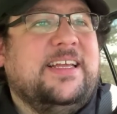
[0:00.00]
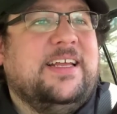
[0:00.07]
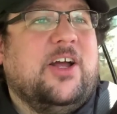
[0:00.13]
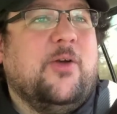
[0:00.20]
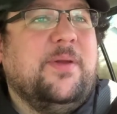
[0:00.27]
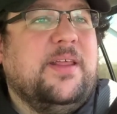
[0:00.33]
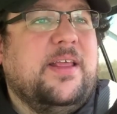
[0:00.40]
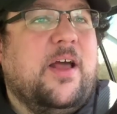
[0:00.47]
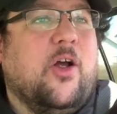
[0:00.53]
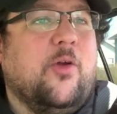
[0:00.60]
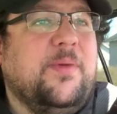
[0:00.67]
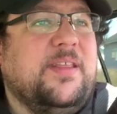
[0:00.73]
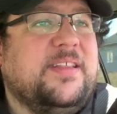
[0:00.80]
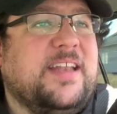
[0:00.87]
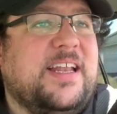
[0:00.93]

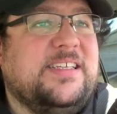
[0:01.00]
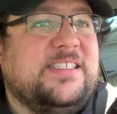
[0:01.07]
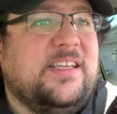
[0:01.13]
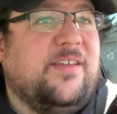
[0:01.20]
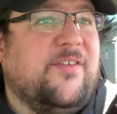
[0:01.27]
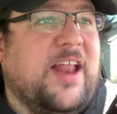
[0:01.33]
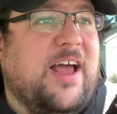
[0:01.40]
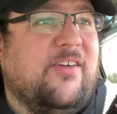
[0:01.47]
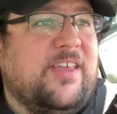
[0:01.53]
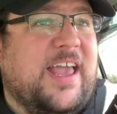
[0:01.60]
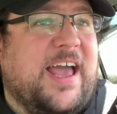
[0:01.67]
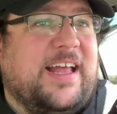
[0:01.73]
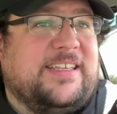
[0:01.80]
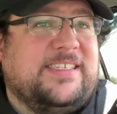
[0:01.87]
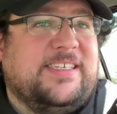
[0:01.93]
Army of the Dead isn't even out
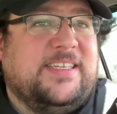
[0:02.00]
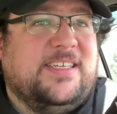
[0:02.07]
yet.